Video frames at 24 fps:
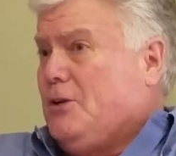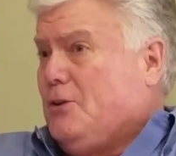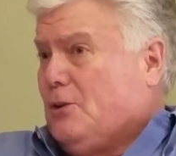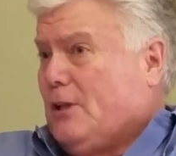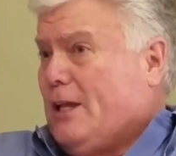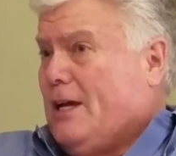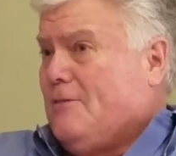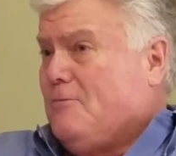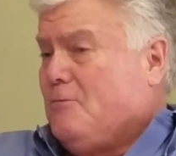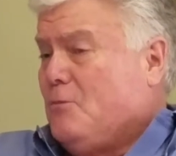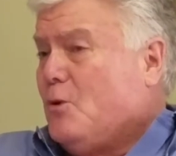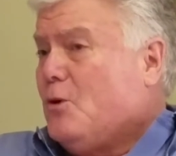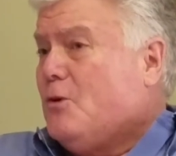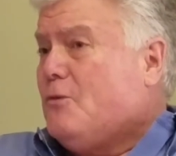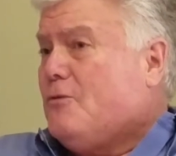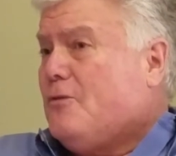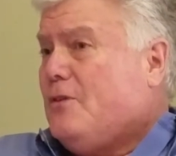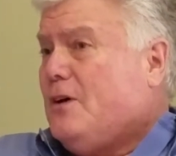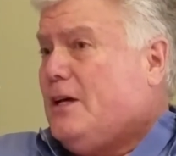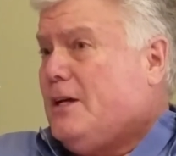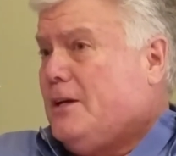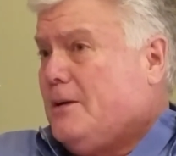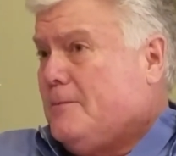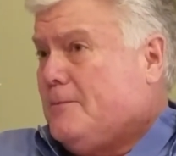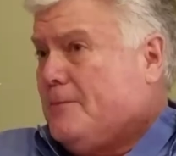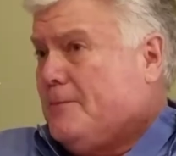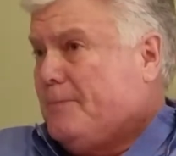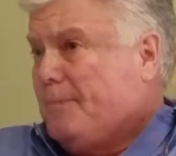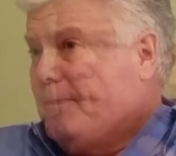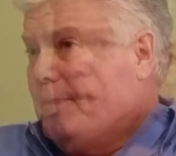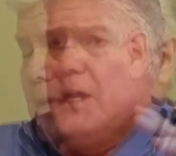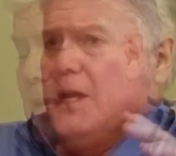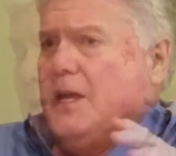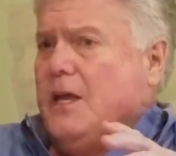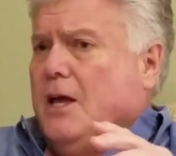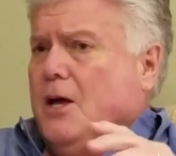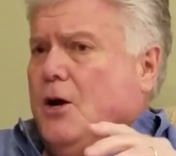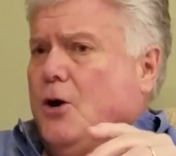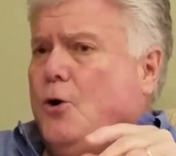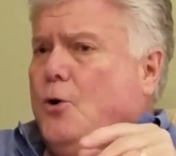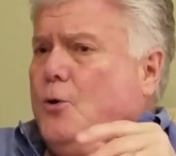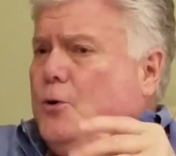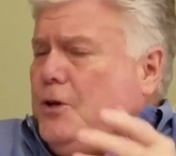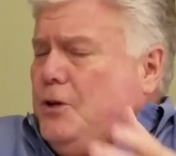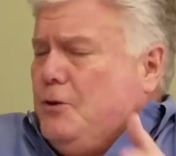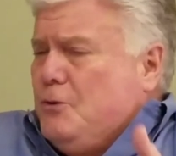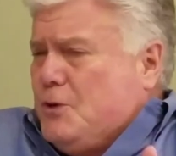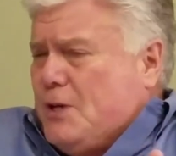You'll have more fun. Who
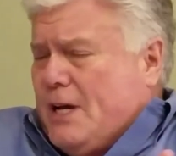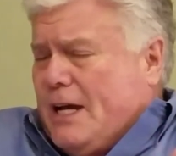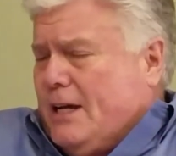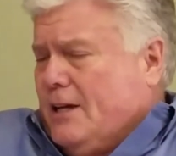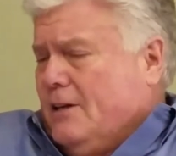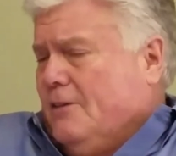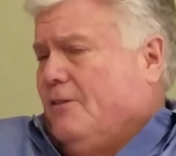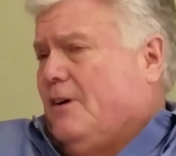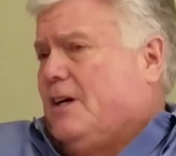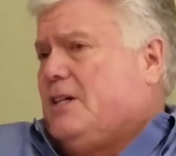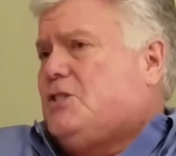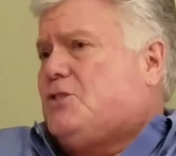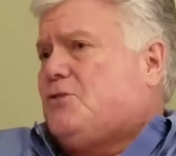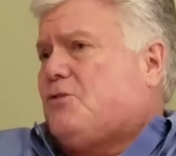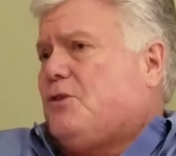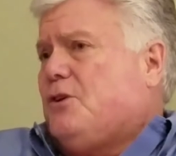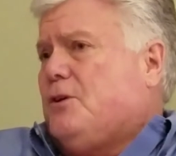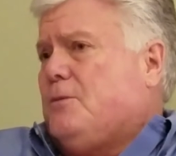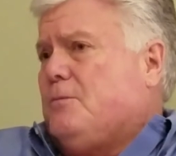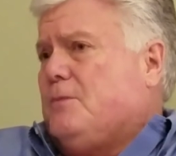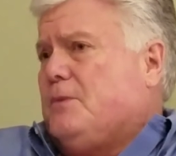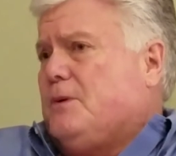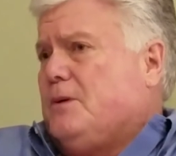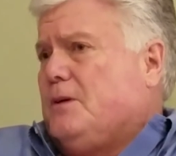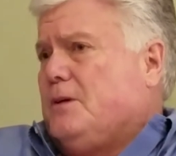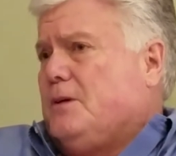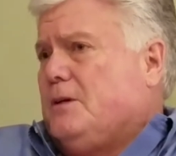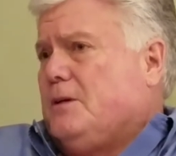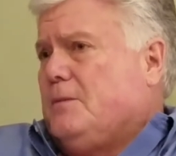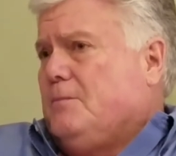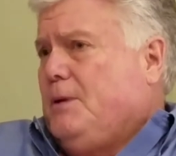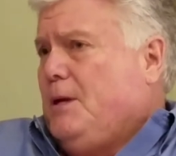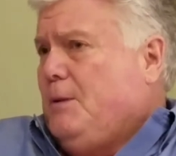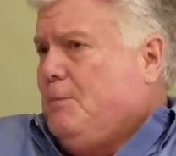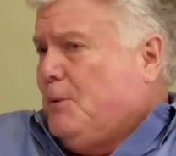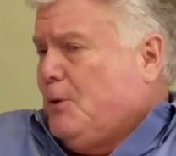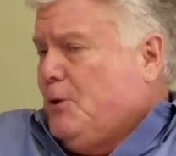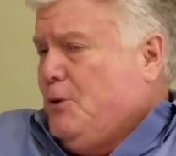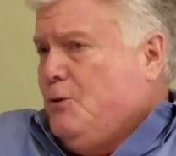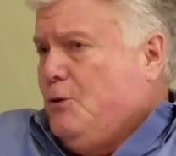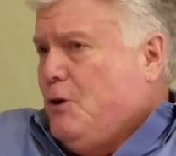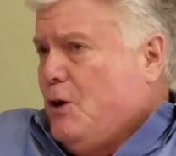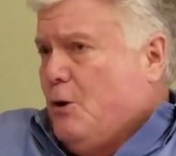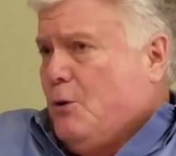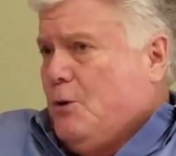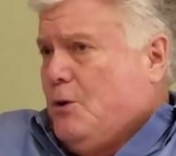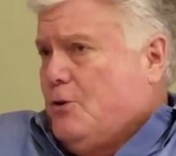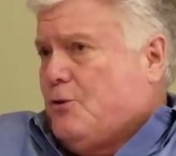do you take advice from? People you
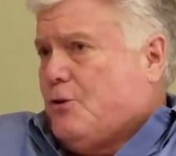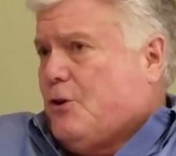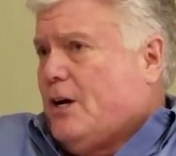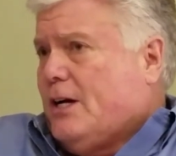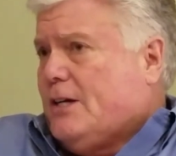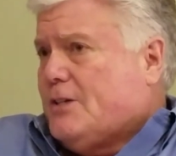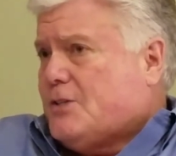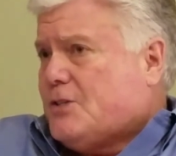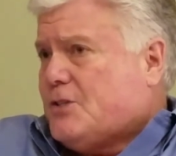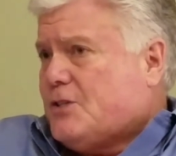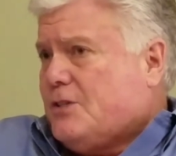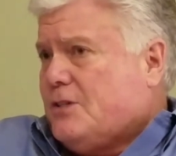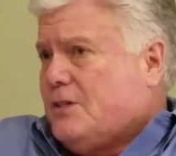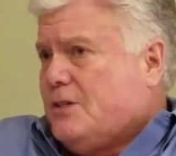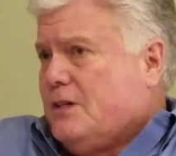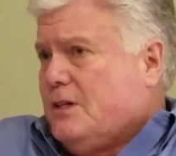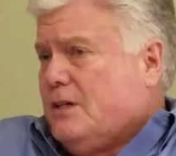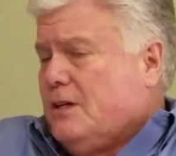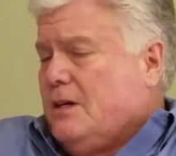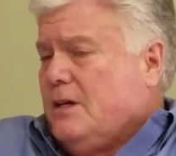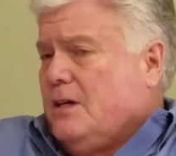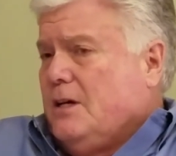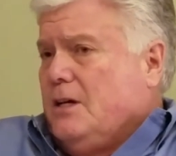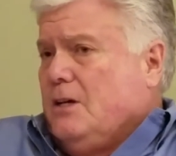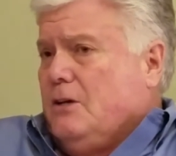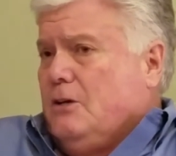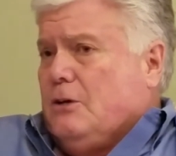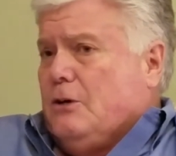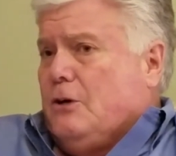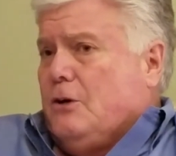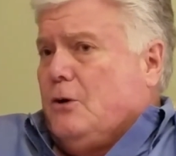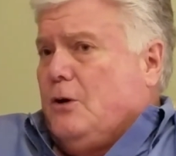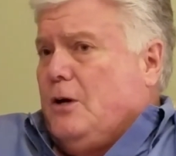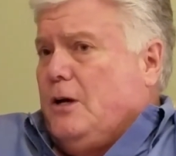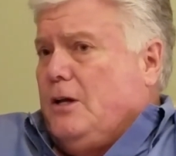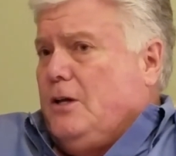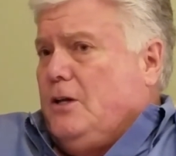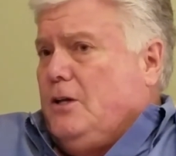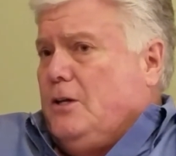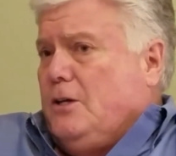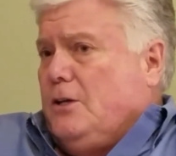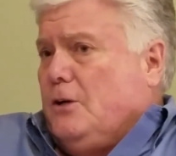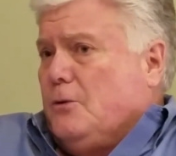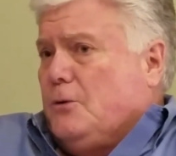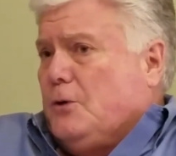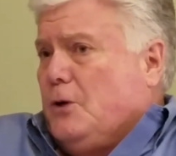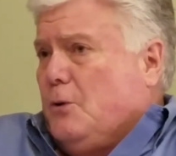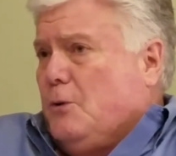know and trust. You
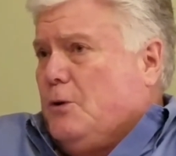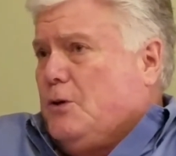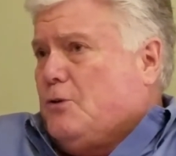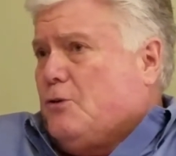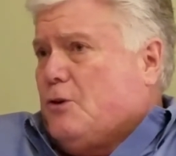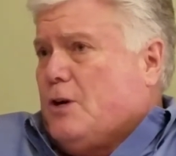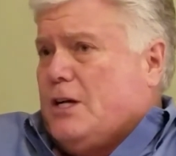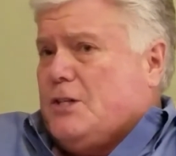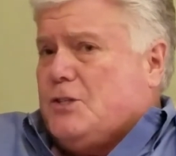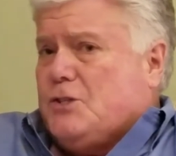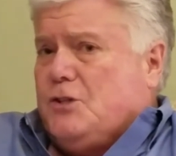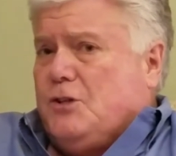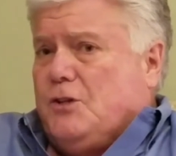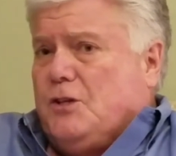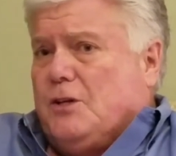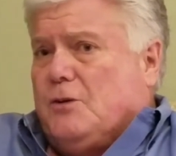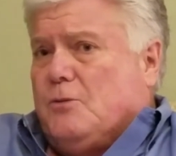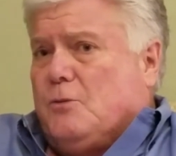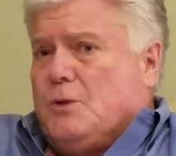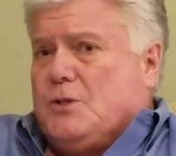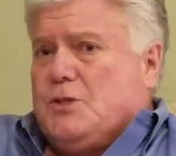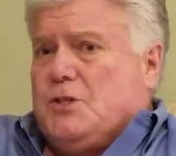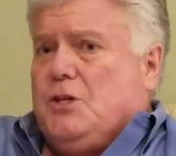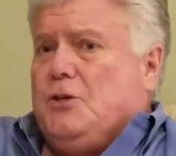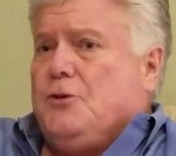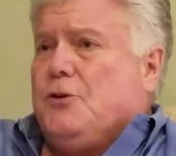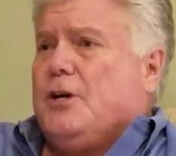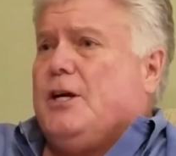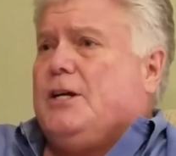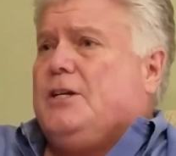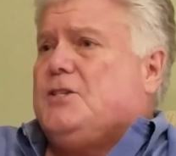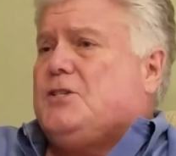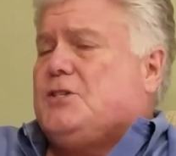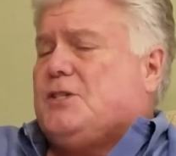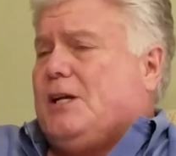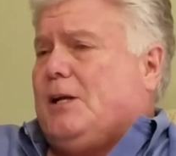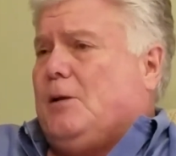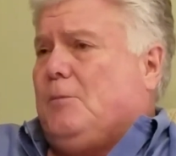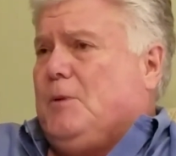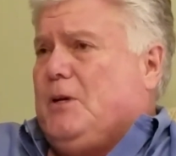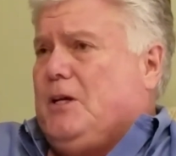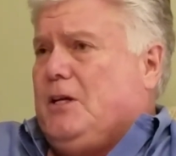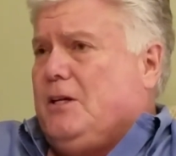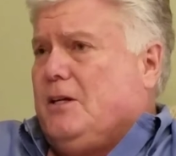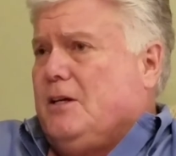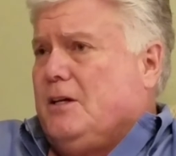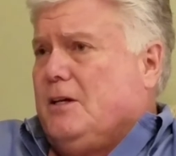don't know and trust. You think, what's he trying to sell me?